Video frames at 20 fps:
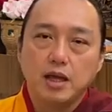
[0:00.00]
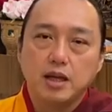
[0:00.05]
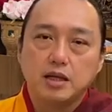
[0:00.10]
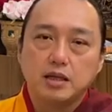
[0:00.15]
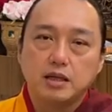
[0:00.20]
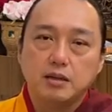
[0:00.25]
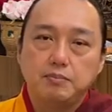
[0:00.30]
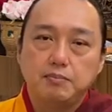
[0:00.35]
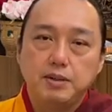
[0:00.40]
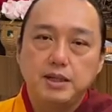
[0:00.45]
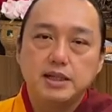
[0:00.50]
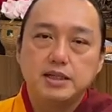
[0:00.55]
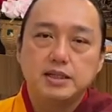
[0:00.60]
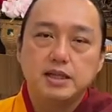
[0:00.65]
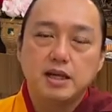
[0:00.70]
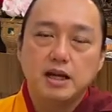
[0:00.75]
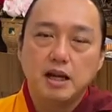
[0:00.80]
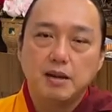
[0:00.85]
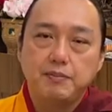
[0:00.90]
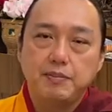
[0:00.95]
The bliss
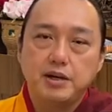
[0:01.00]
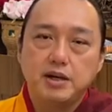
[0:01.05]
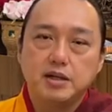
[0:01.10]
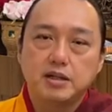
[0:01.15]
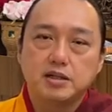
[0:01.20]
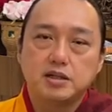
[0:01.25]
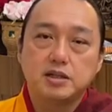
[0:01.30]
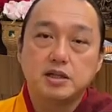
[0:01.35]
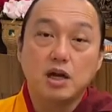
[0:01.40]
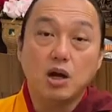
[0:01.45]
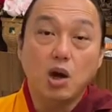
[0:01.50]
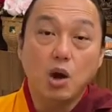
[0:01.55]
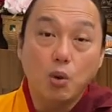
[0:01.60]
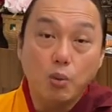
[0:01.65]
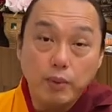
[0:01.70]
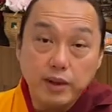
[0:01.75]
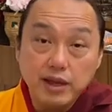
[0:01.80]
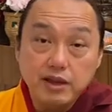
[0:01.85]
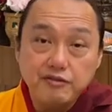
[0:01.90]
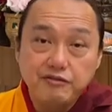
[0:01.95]
and happiness that
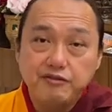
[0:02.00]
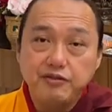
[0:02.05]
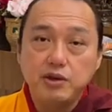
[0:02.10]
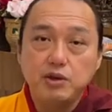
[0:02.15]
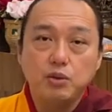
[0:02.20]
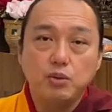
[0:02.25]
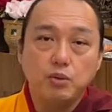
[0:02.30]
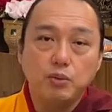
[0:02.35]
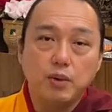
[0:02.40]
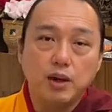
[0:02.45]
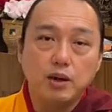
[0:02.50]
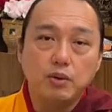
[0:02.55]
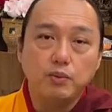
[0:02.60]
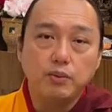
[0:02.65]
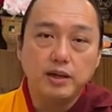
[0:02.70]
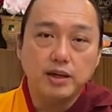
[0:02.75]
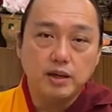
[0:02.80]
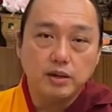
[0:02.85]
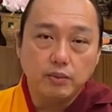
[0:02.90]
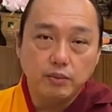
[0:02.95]
we feel what
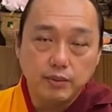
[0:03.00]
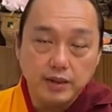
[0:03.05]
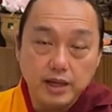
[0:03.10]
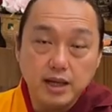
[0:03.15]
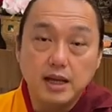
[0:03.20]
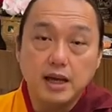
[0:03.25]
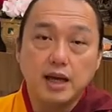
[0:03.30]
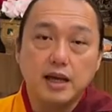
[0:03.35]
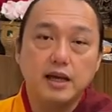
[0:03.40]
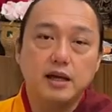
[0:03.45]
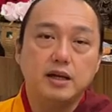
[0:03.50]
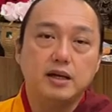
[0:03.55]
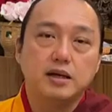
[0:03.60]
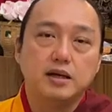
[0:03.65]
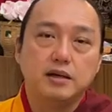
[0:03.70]
we like,